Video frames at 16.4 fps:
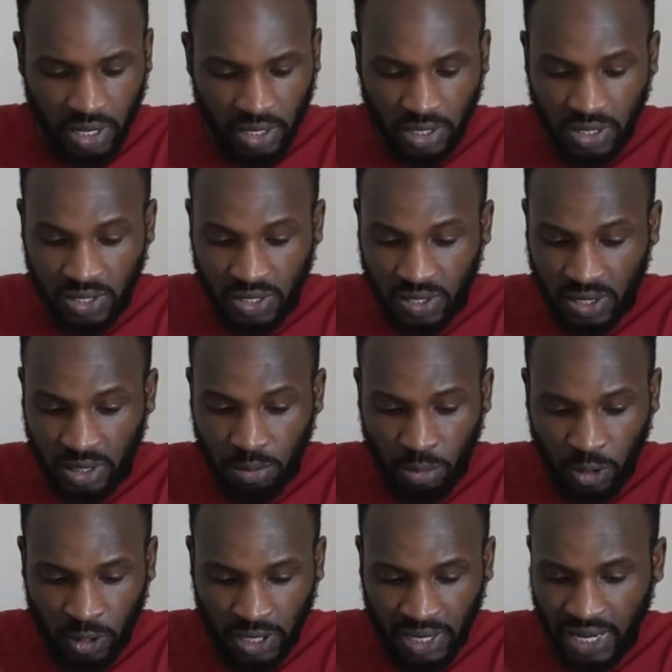This is the
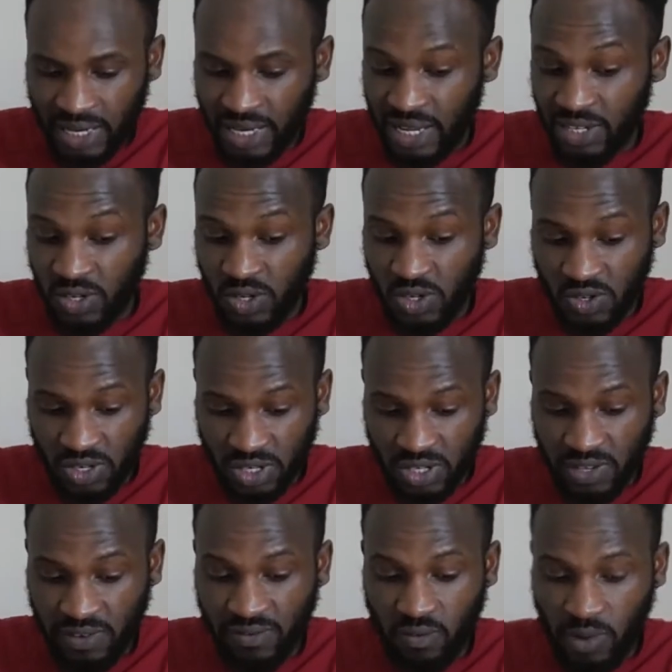money that I just
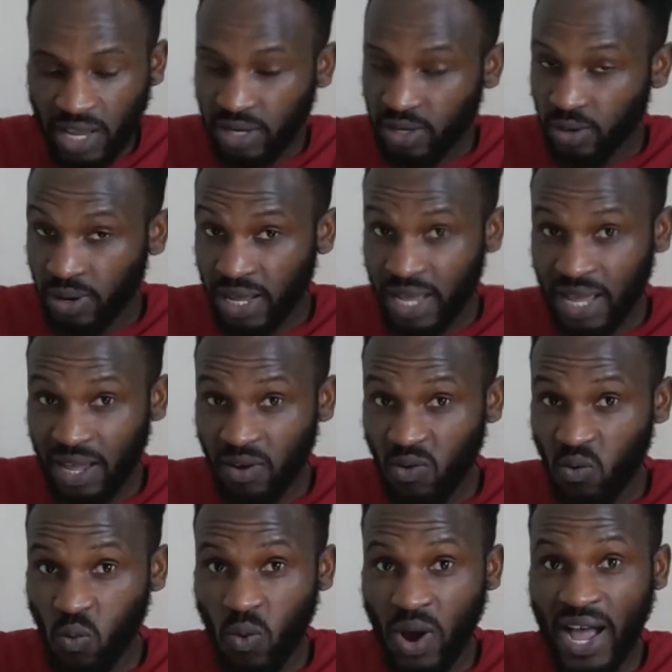received, $1.
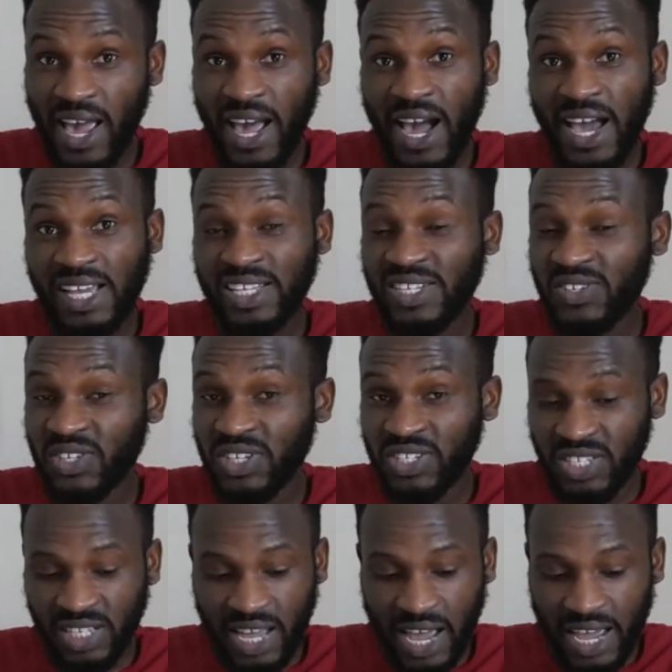Why
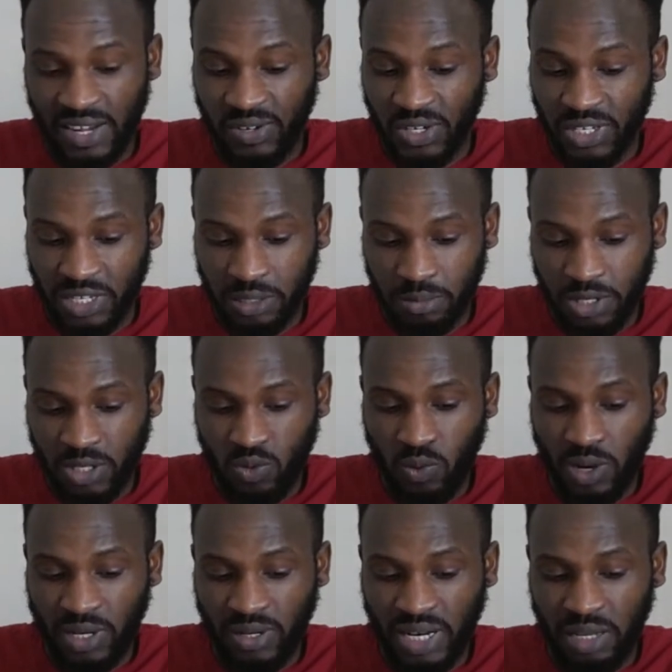I redeemed this
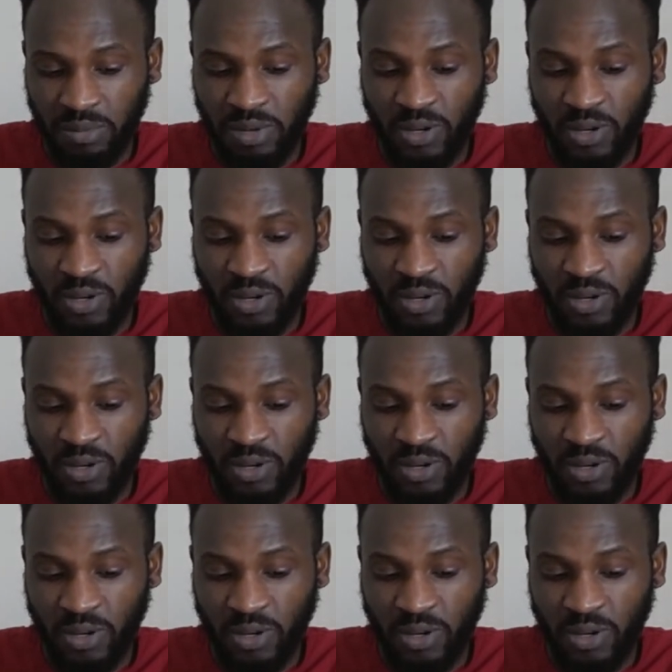$1?